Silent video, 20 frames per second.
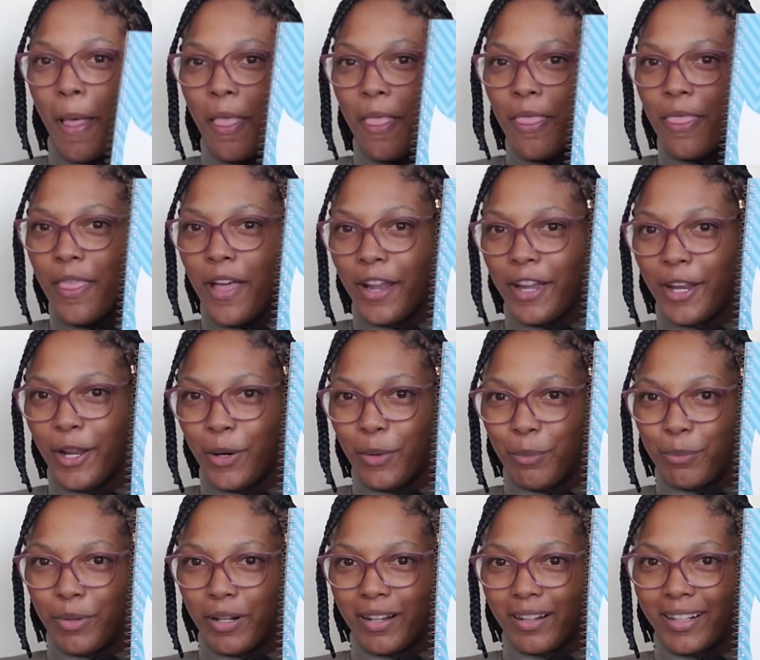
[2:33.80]
The
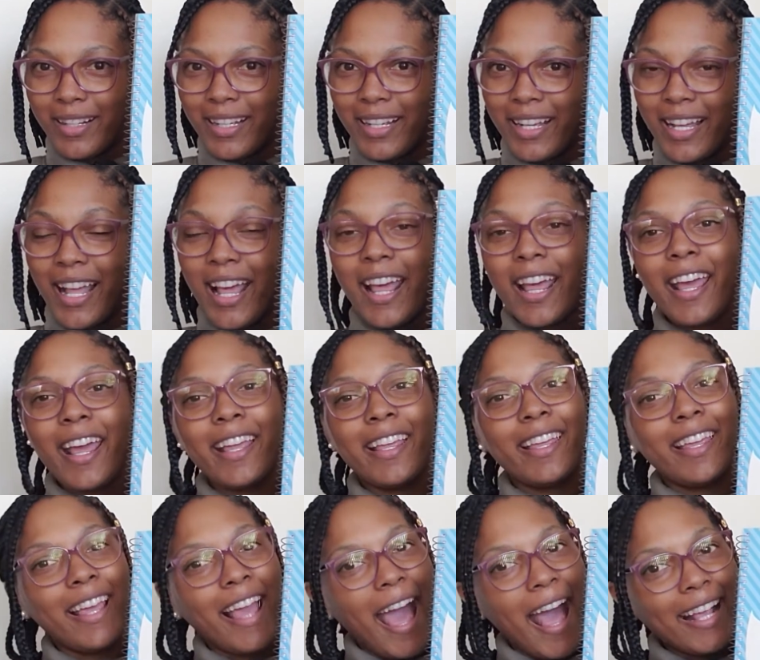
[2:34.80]
notebook.
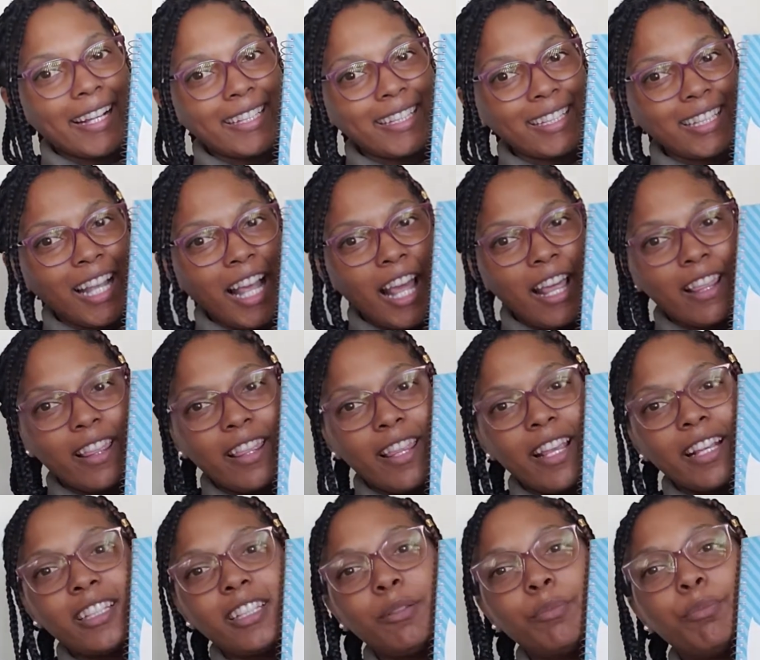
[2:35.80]
Yes,
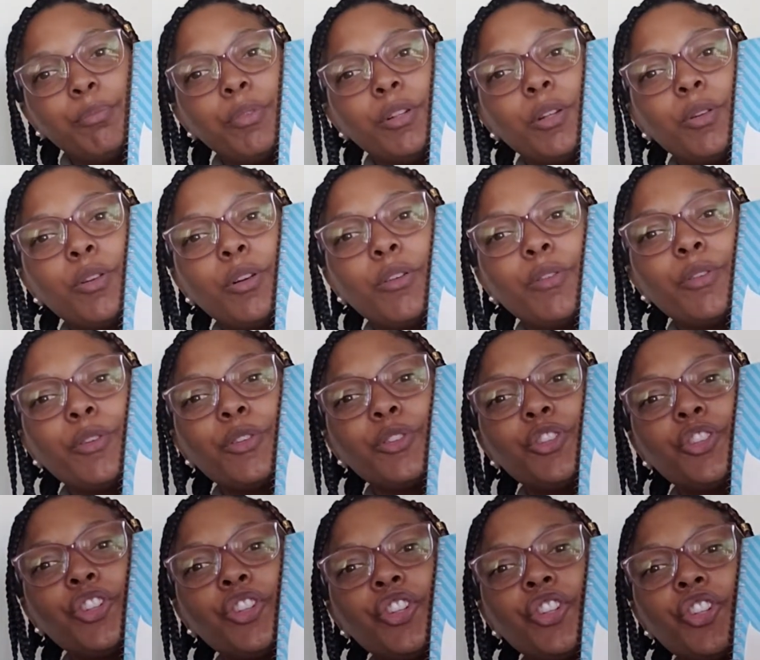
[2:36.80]
this
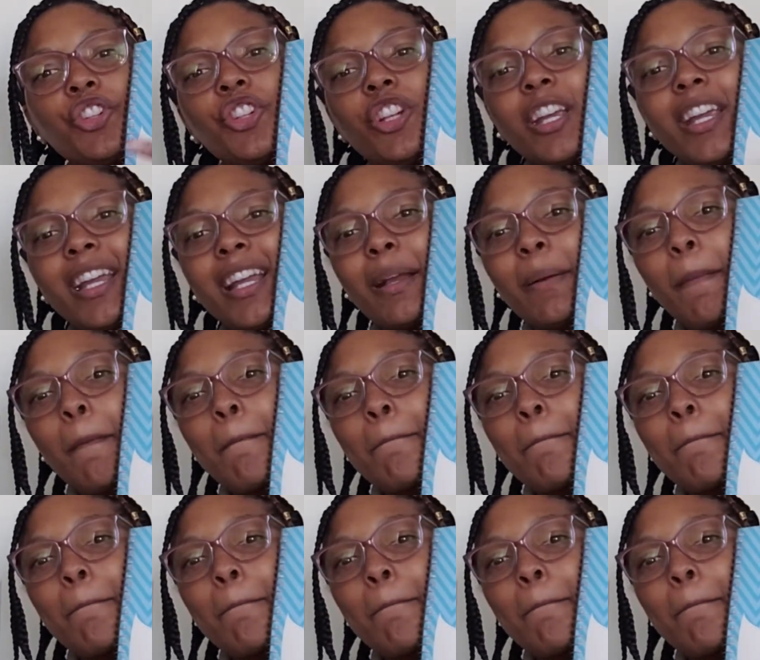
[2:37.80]
beautiful chic